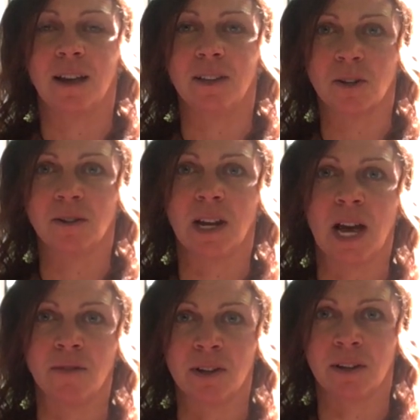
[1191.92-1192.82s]
It's good to
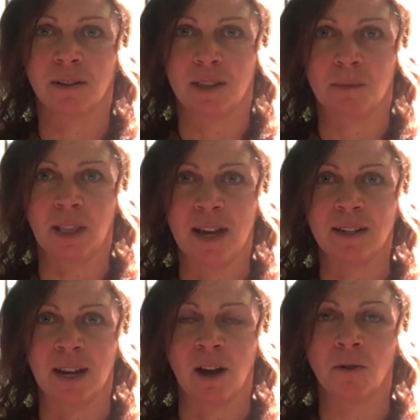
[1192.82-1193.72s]
have them laying
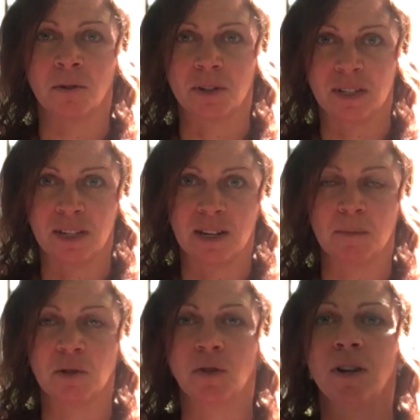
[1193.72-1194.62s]
down or seated
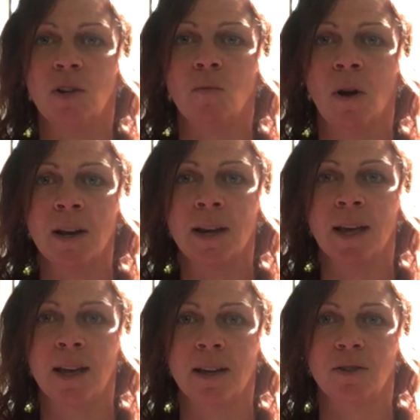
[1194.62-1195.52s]
up straight. You want
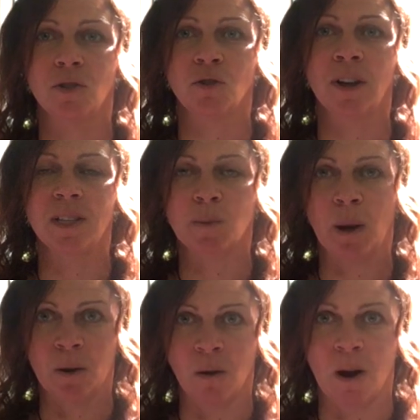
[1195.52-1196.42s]
a straight
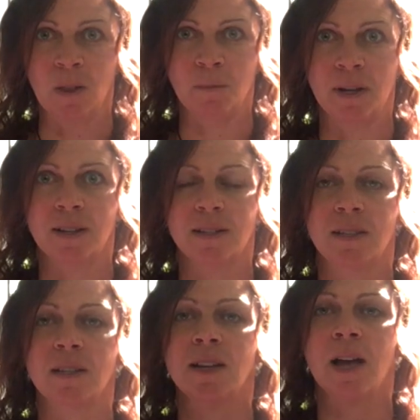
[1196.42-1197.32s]
spinal column because
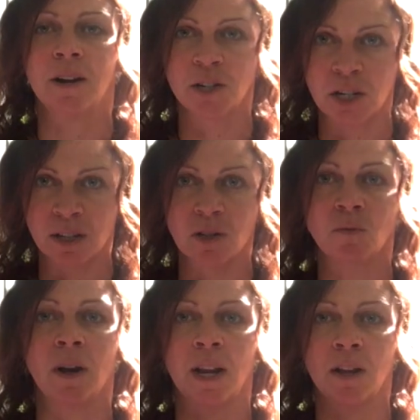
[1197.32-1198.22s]
this energy
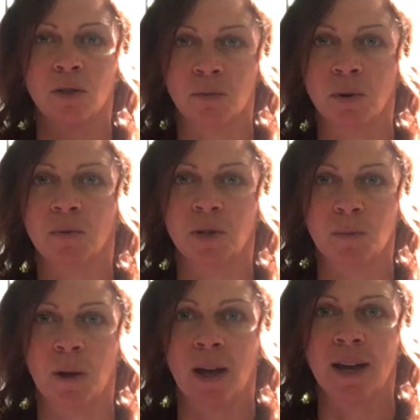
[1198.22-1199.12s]
that's running through the
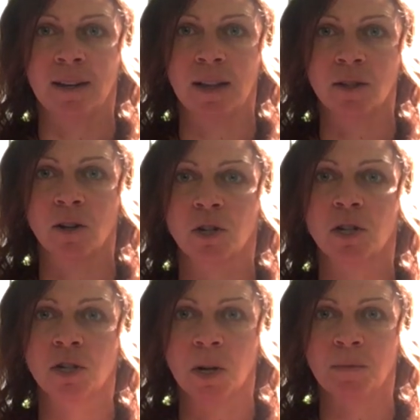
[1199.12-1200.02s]
spine, that's our
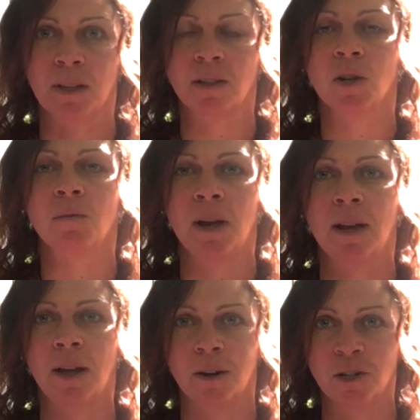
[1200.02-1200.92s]
Shushumna, that's our
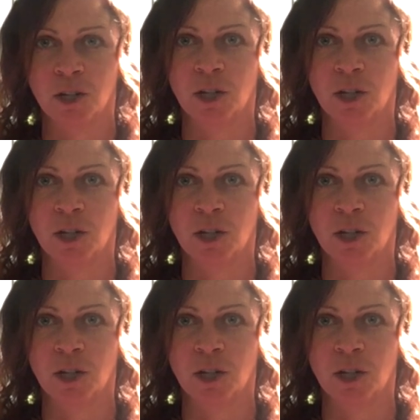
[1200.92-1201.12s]
main energy